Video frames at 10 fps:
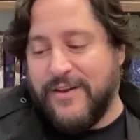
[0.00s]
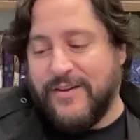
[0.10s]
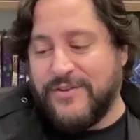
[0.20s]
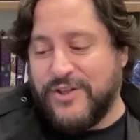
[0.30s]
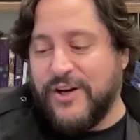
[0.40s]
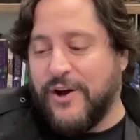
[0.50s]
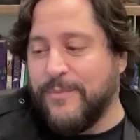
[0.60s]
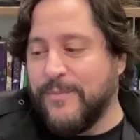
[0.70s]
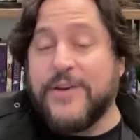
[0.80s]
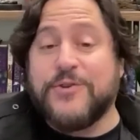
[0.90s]

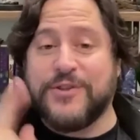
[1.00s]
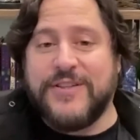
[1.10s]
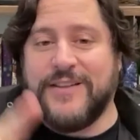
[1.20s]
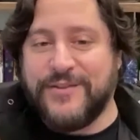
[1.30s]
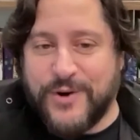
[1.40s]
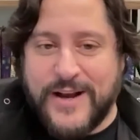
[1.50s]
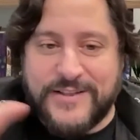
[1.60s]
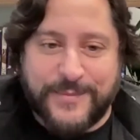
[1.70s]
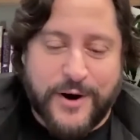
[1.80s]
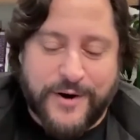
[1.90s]
genome. Interesting
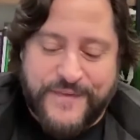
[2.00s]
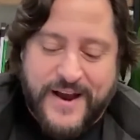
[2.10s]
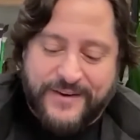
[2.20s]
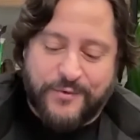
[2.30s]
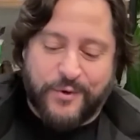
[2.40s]
Jurassic Park fact for